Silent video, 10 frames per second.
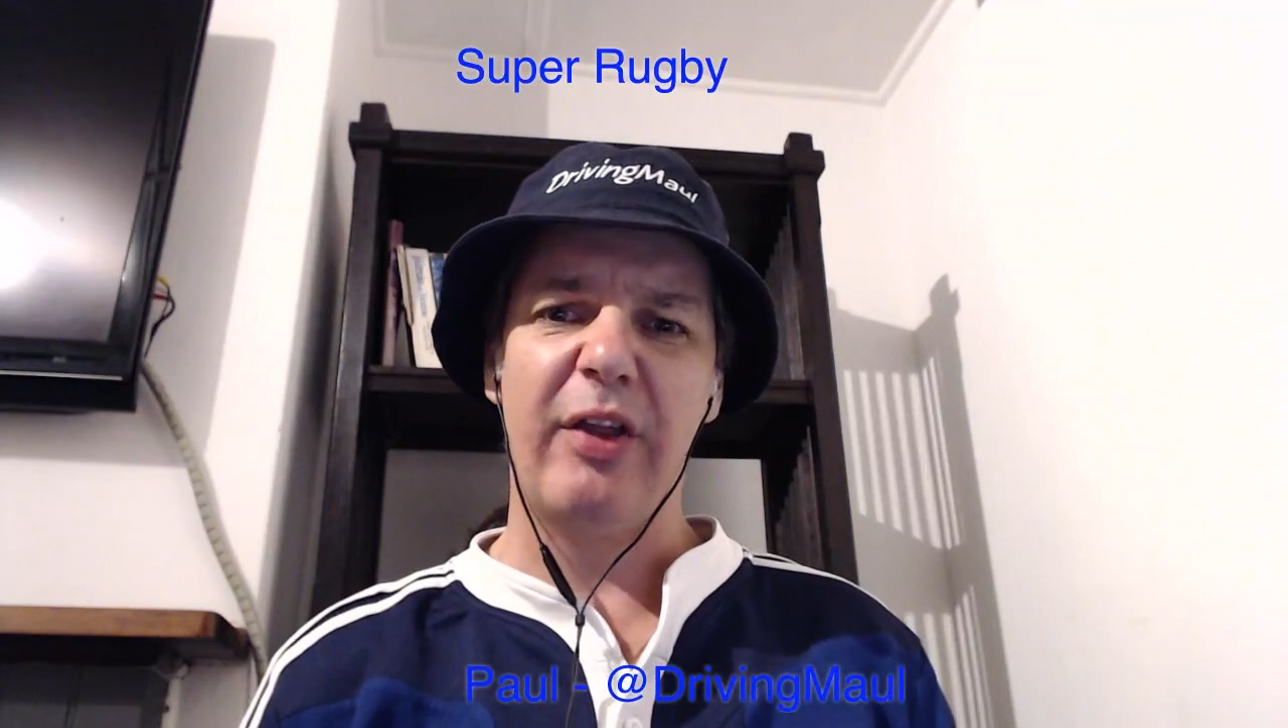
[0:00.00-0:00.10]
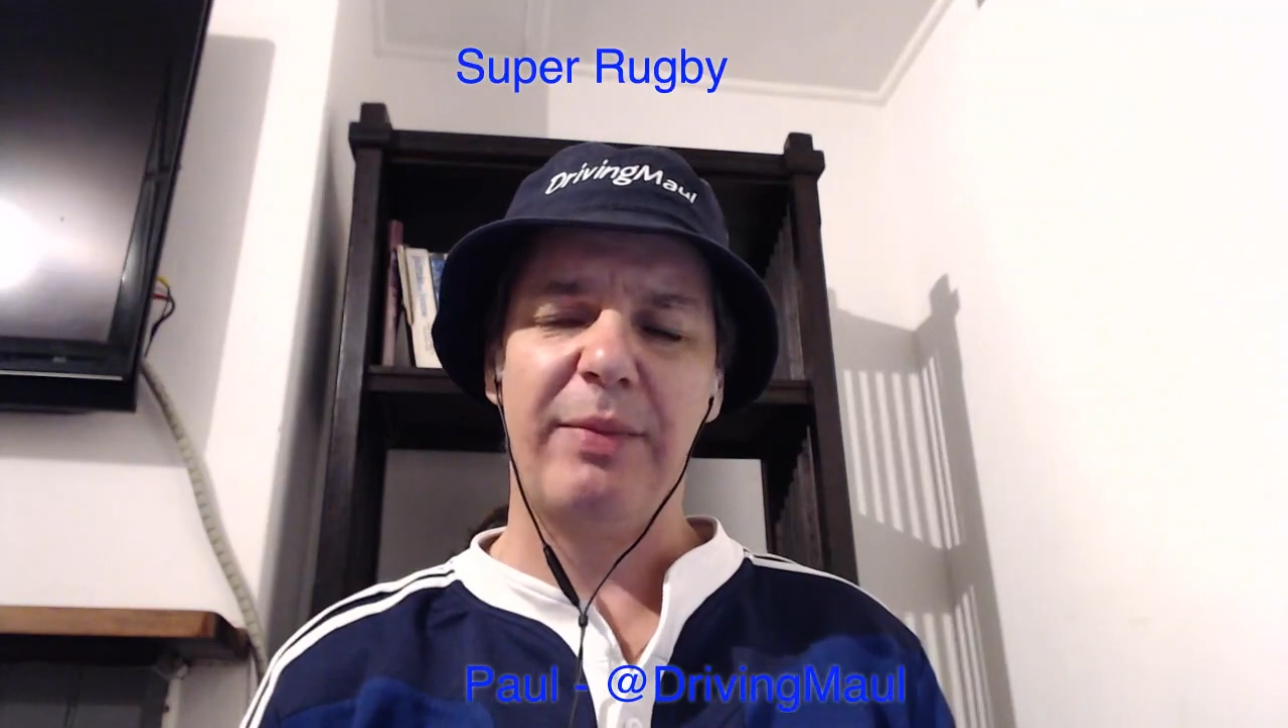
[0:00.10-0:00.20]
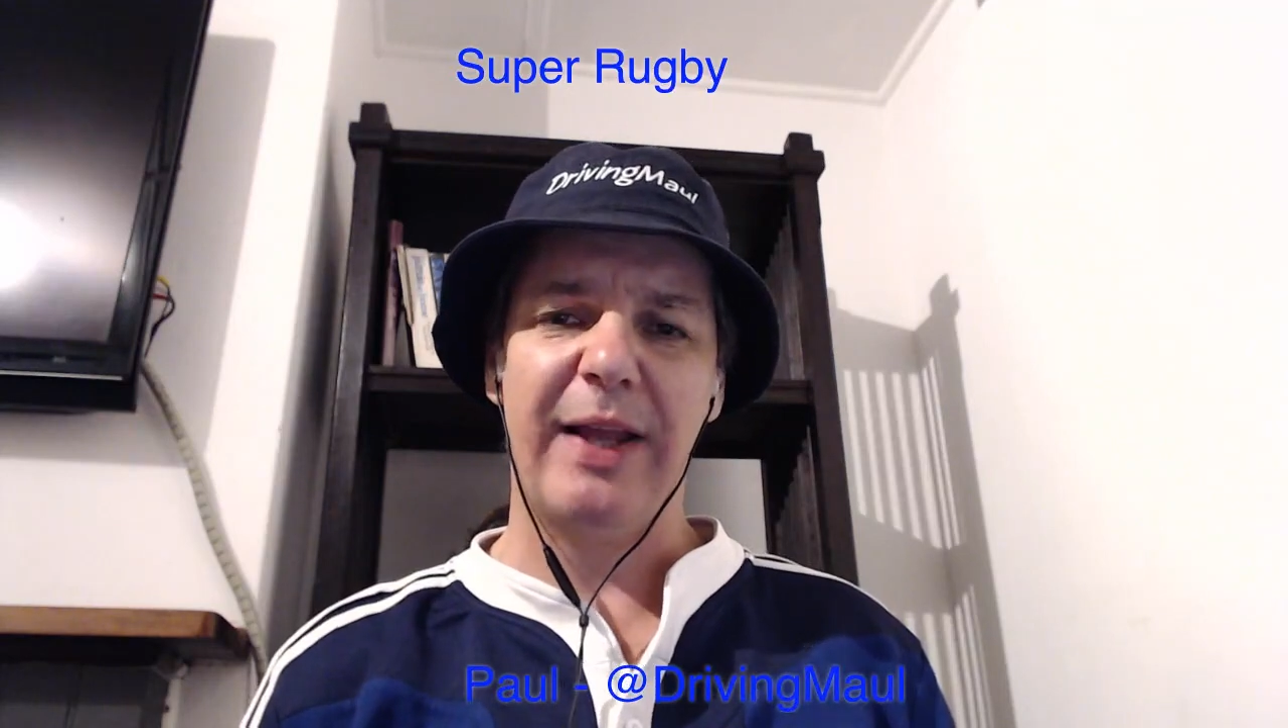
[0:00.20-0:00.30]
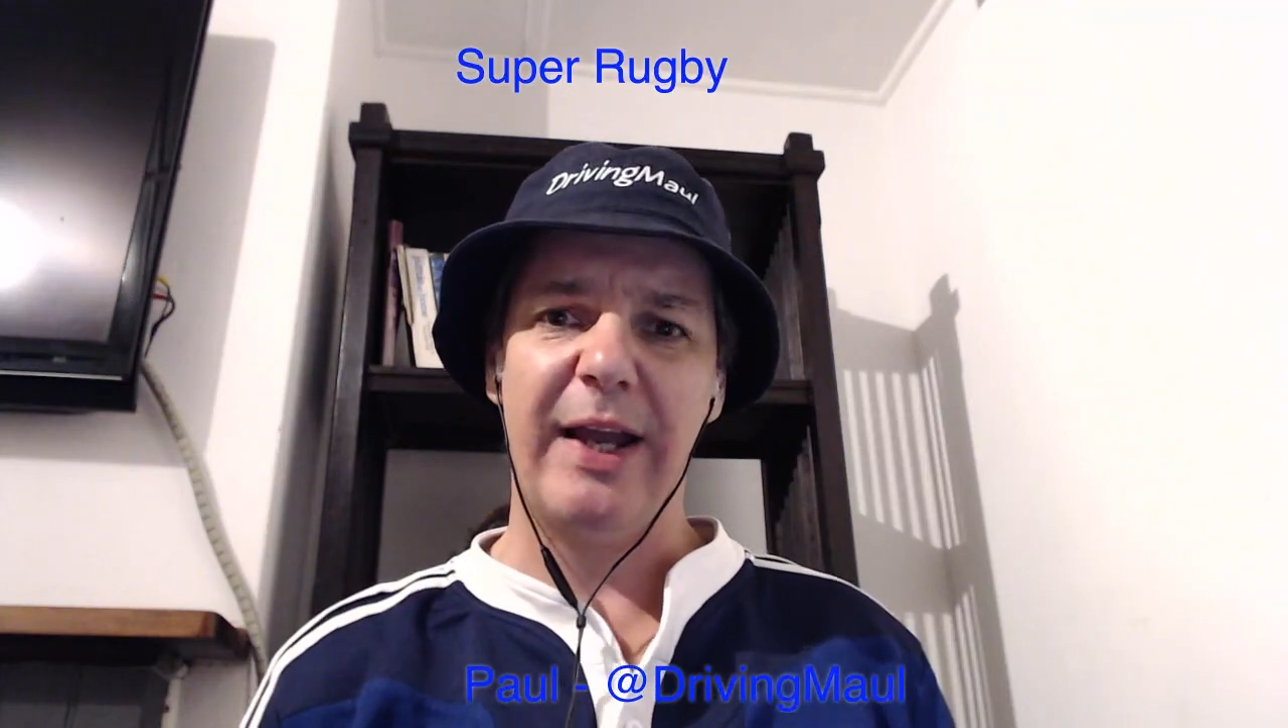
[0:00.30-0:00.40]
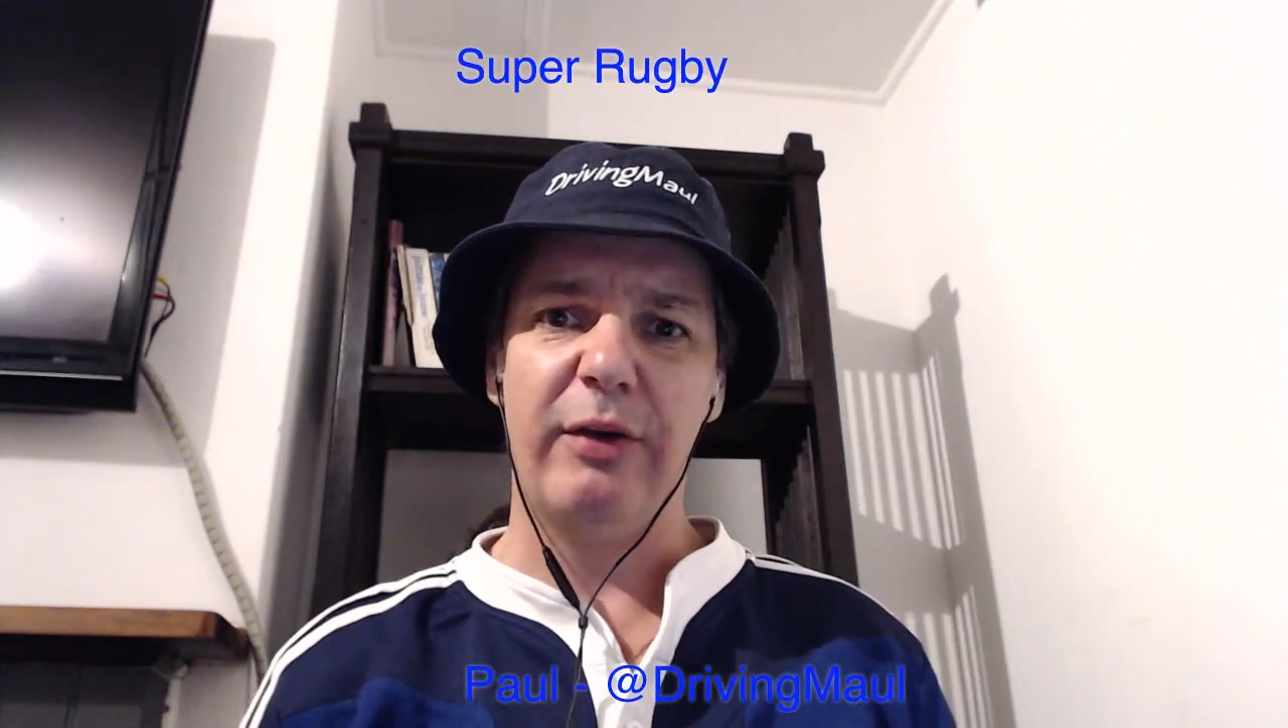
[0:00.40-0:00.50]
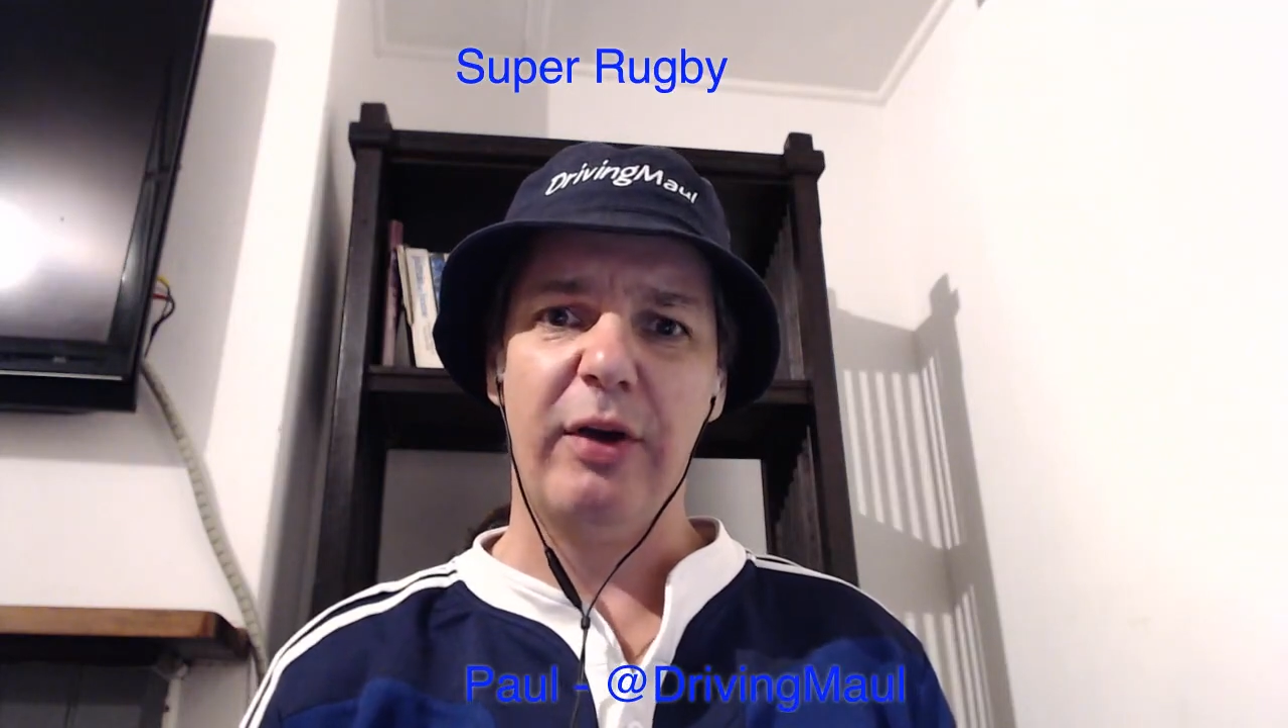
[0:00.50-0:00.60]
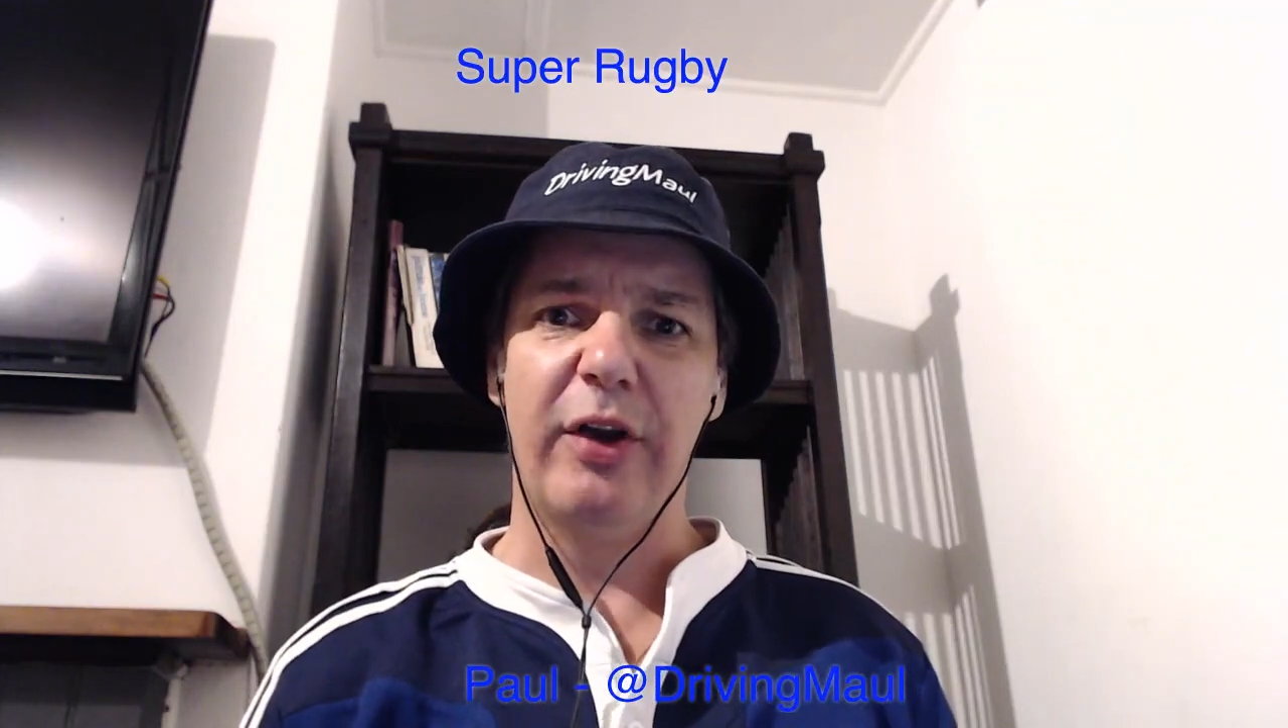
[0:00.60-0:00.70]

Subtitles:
other player